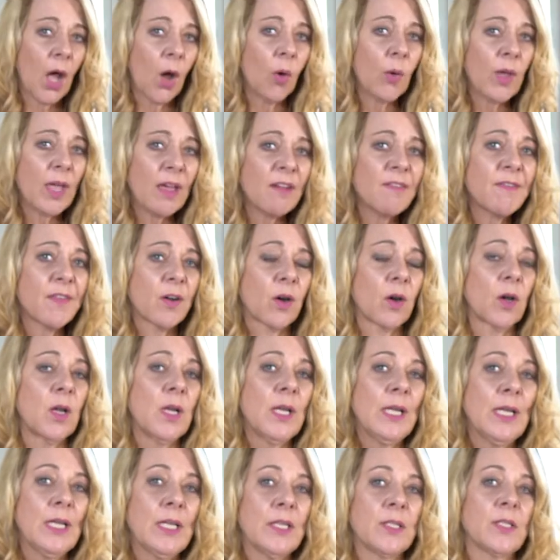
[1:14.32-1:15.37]
however,
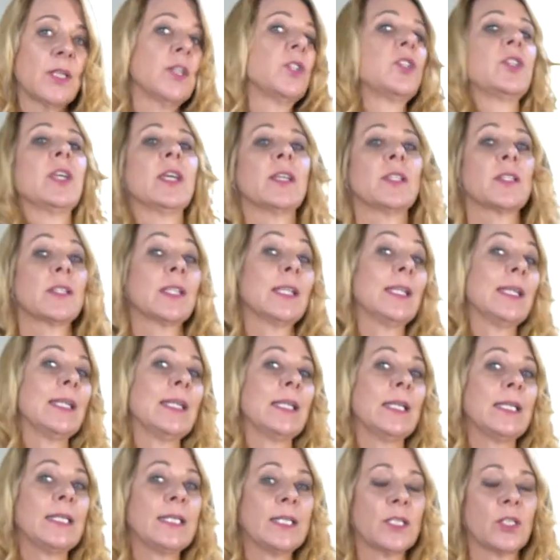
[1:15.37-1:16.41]
suggests that
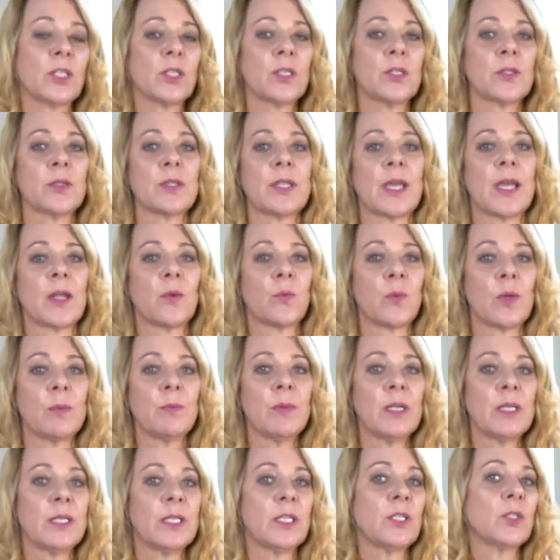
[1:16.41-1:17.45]
in addition to that,
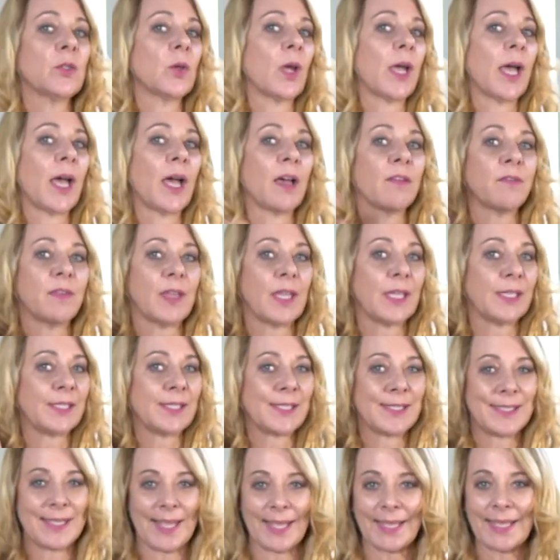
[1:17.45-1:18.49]
women need to have a
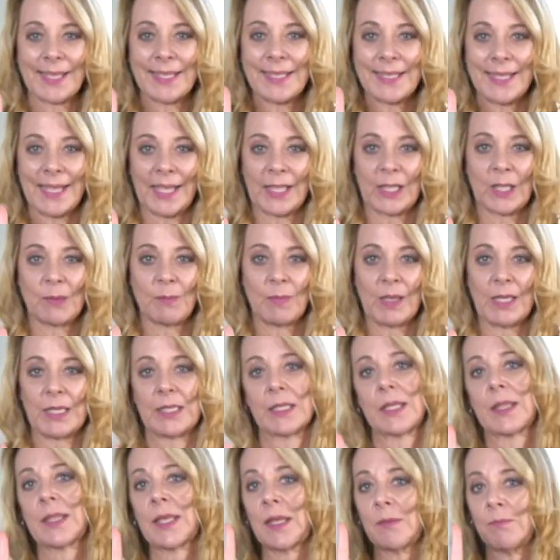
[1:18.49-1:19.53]
second
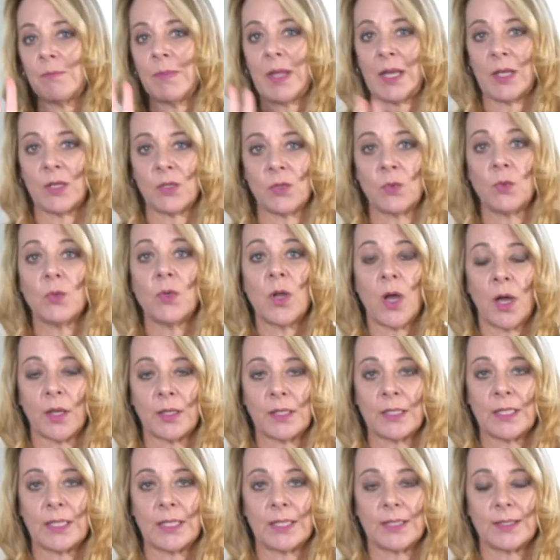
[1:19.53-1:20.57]
element that men do
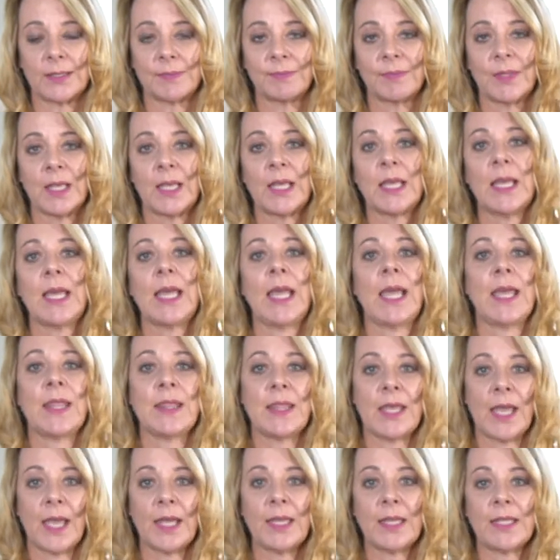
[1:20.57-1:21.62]
not need. And
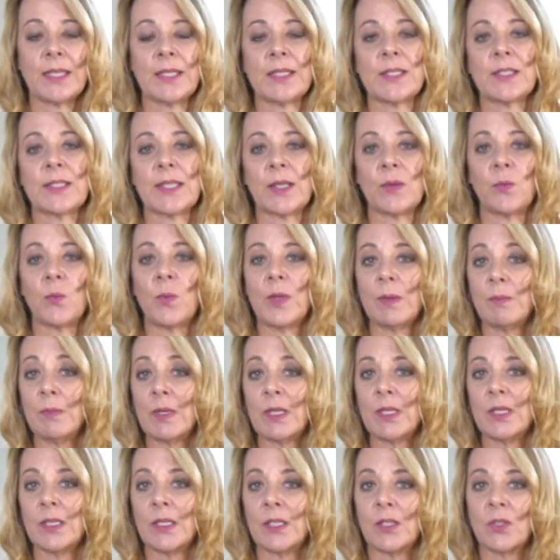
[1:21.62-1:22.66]
that is that
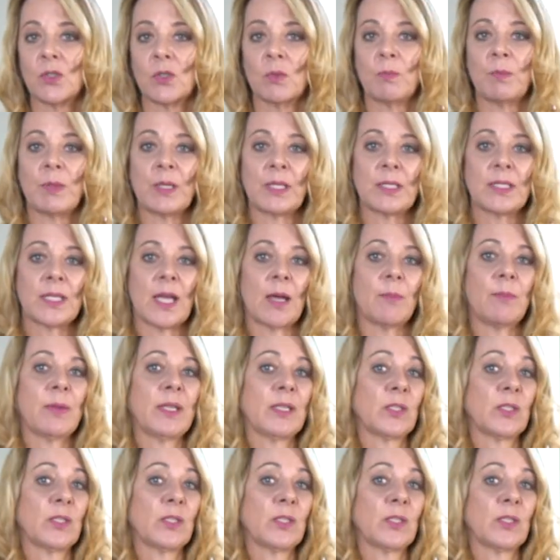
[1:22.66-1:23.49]
women need to build up